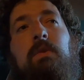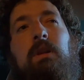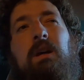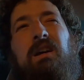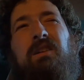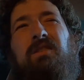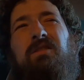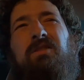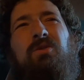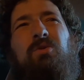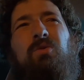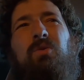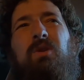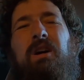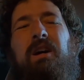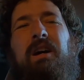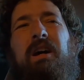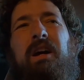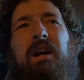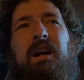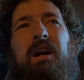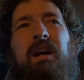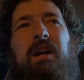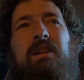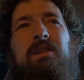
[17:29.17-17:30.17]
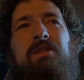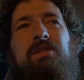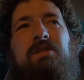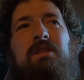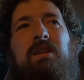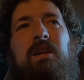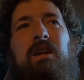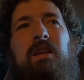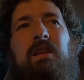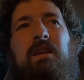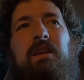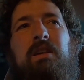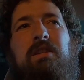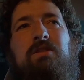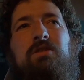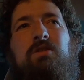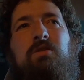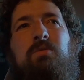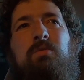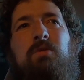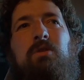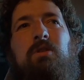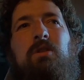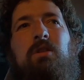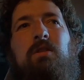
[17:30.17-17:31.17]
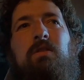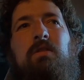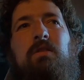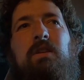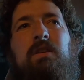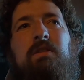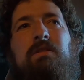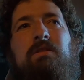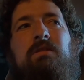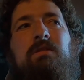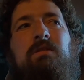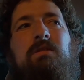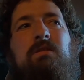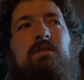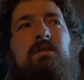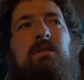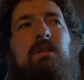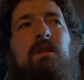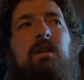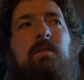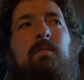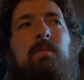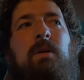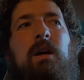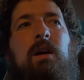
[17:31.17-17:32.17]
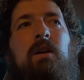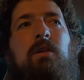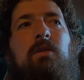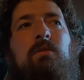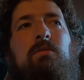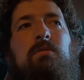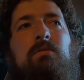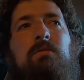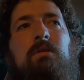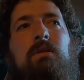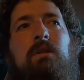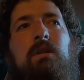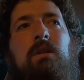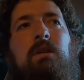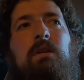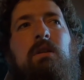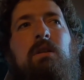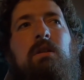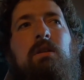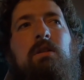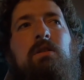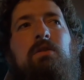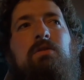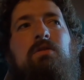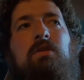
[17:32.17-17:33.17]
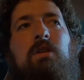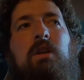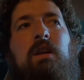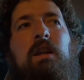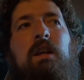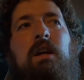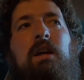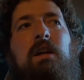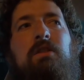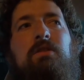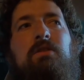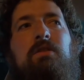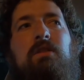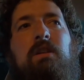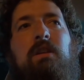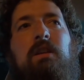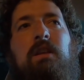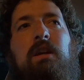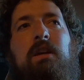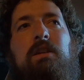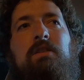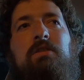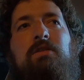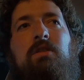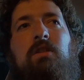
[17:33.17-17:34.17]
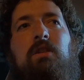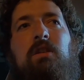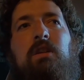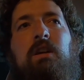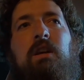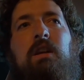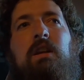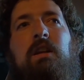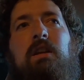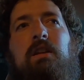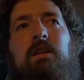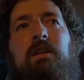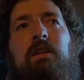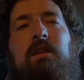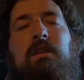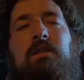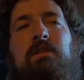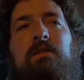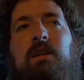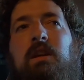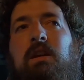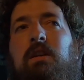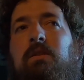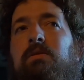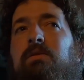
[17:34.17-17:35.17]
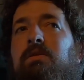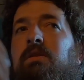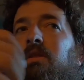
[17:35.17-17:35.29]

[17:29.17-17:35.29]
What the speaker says: I don't know why, I just got like super nervous about trying to actually like start cutting things, like I was